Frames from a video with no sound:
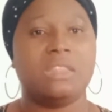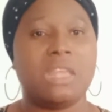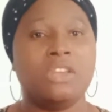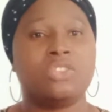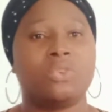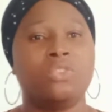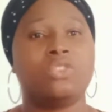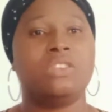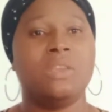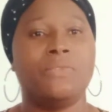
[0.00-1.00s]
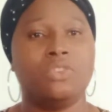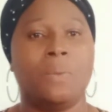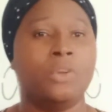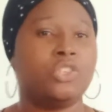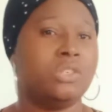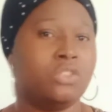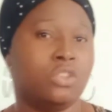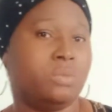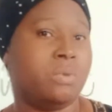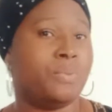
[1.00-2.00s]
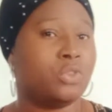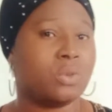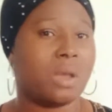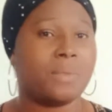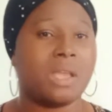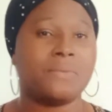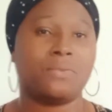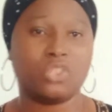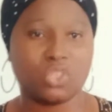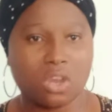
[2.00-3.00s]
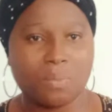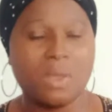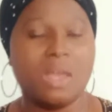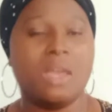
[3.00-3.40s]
that it's going to give you the opportunity to be able to apply for a job,